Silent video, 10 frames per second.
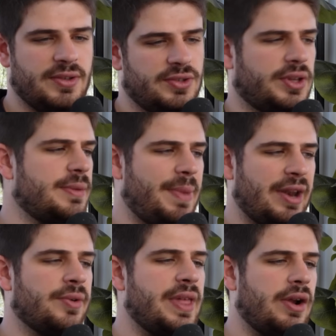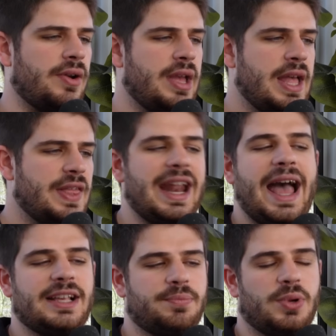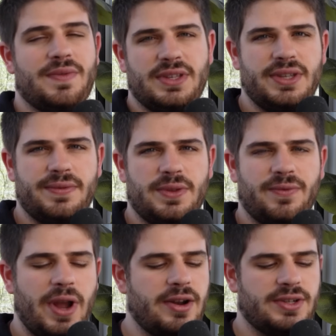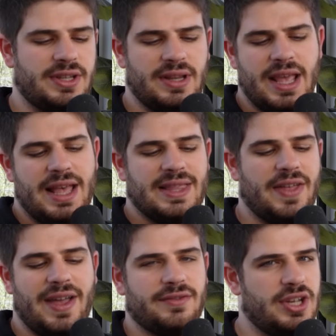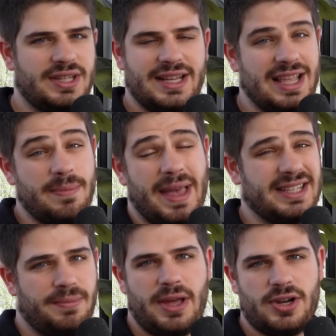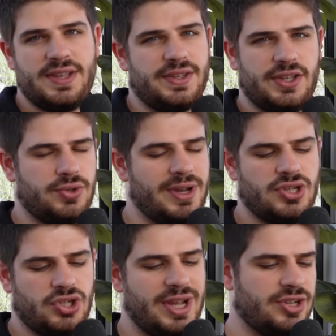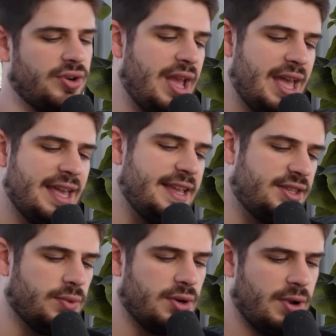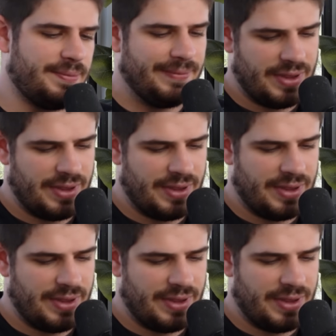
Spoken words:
It's looking better there than it has previously for the Raiders, and now they have Jeanty, and he makes it better. He's a situation changer. He's the 101.